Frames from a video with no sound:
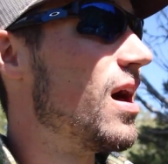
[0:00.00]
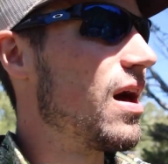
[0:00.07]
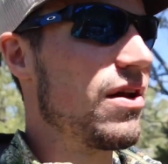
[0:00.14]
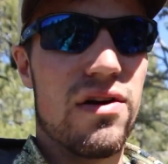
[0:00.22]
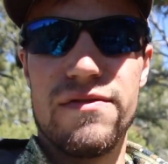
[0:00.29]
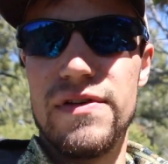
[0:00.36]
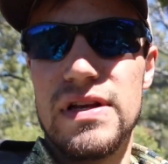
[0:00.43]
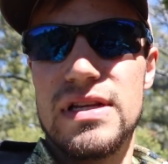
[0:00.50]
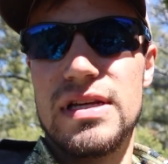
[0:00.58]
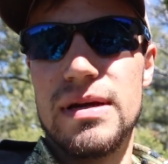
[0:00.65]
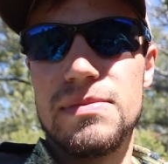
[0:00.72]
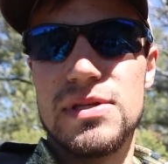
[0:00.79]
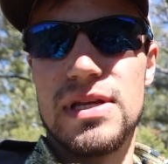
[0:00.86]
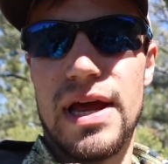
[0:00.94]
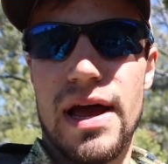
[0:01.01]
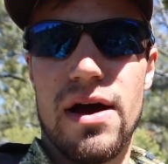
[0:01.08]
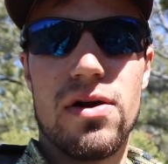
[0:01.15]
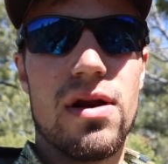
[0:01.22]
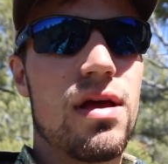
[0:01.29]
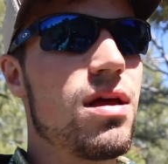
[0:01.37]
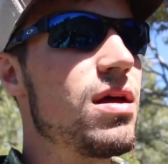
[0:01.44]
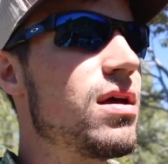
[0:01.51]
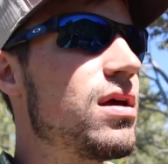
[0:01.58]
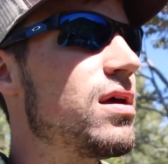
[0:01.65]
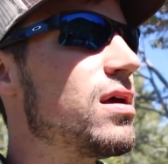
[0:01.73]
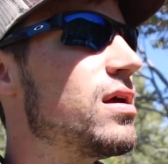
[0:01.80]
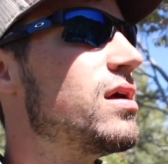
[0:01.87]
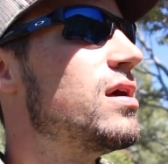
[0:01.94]
I don't know if it dips down
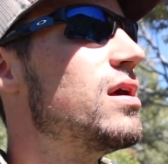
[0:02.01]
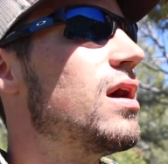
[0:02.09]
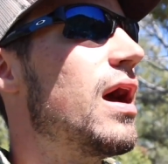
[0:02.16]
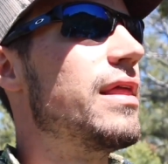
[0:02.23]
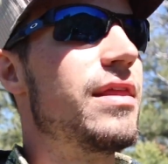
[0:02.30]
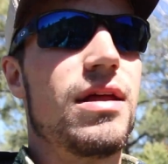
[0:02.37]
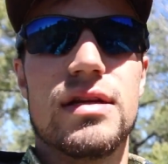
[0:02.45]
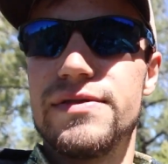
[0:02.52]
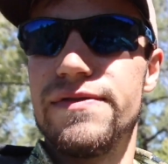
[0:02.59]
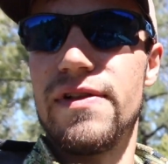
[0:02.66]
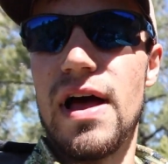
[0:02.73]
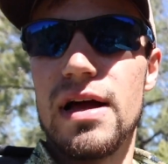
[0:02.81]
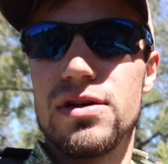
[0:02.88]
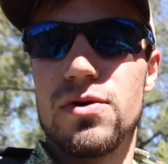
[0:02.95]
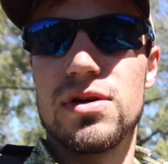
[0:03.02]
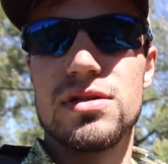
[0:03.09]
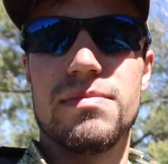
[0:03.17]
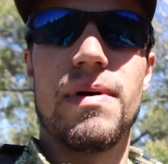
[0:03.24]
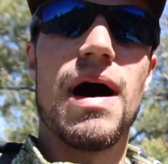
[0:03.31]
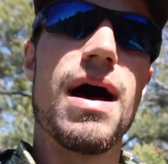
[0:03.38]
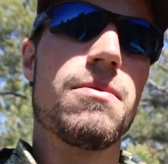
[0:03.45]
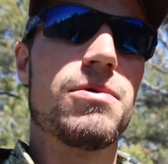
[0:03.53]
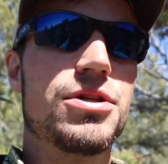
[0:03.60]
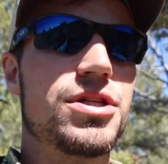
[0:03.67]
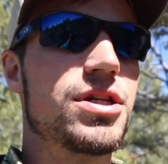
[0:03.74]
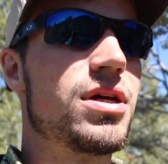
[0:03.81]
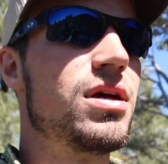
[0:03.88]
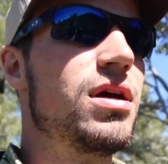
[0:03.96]
and then is flat towards the bottom,
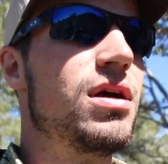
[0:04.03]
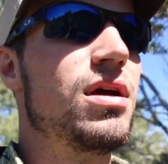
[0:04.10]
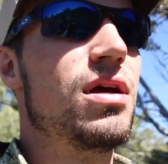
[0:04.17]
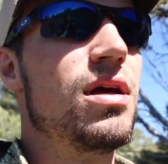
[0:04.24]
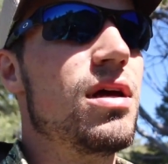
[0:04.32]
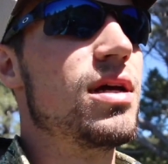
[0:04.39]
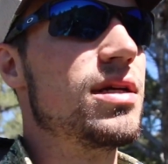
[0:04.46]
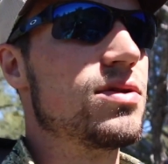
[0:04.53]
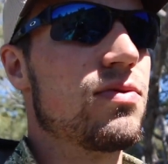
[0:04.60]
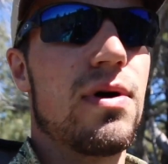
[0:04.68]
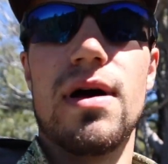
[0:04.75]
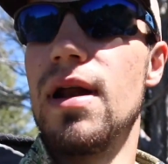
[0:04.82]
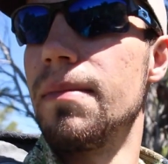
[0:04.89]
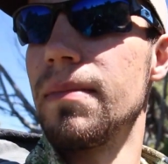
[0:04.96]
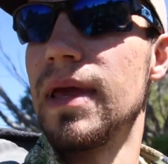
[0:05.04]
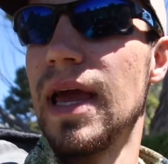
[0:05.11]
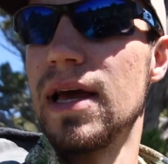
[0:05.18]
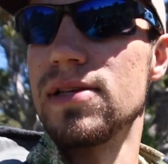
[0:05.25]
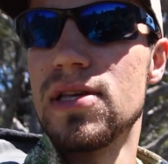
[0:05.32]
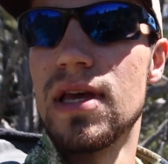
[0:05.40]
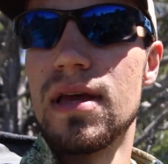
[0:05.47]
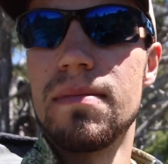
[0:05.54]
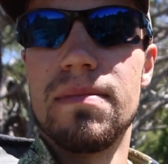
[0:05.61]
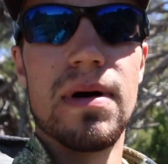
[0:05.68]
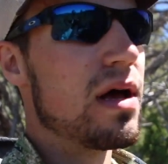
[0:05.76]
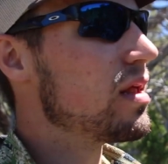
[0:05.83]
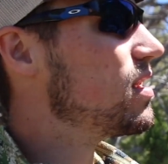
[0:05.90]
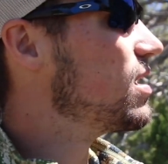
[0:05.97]
which is what I'm guessing,
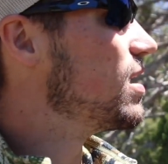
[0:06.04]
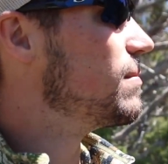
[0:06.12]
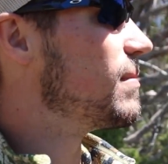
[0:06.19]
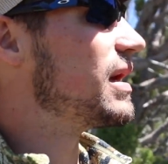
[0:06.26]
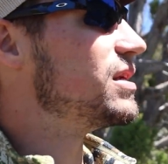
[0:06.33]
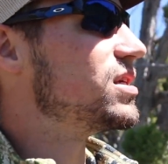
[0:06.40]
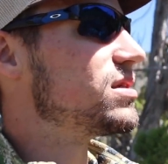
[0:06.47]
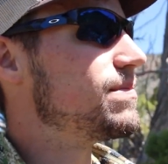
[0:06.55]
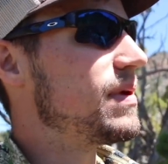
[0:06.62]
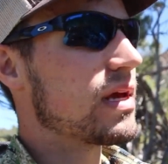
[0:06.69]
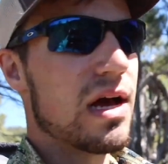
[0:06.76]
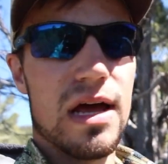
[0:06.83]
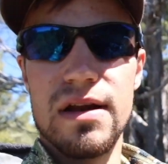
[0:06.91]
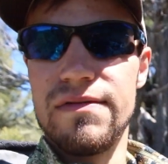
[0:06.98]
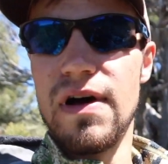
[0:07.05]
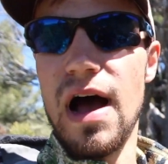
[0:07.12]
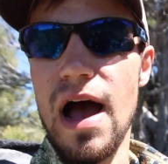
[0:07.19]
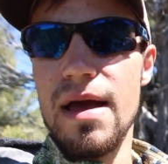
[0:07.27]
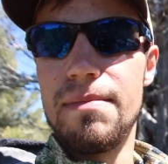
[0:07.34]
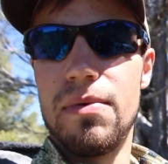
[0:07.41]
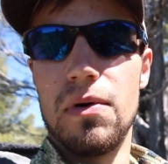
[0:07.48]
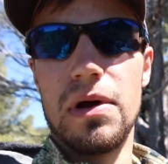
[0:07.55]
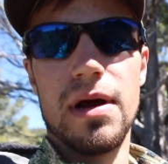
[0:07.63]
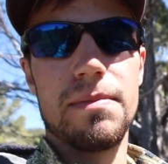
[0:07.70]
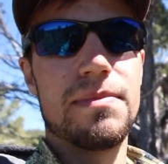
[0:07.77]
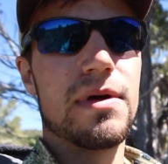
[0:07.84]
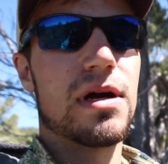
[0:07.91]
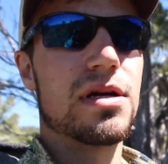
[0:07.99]
but it might just be kind of a high point
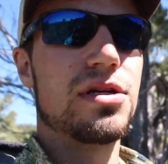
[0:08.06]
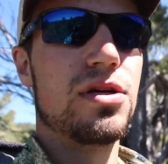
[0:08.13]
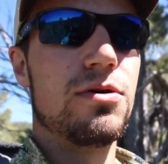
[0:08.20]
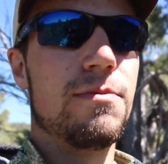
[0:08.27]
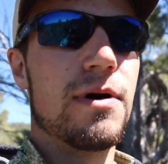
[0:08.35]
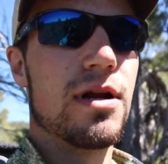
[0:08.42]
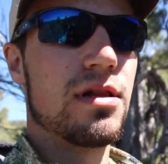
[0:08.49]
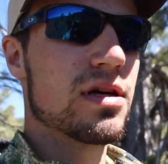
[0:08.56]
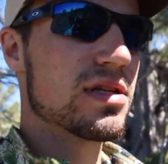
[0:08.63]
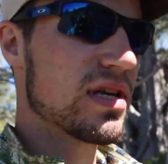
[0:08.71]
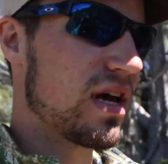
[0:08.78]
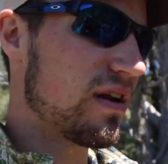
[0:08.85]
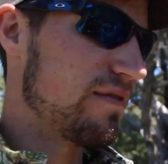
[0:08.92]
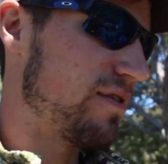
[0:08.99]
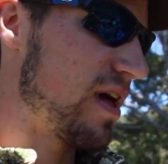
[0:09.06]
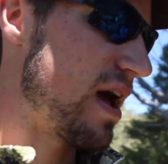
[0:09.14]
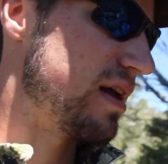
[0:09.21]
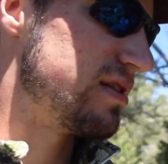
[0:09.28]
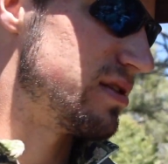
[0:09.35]
up there too, but it looks kind of flat.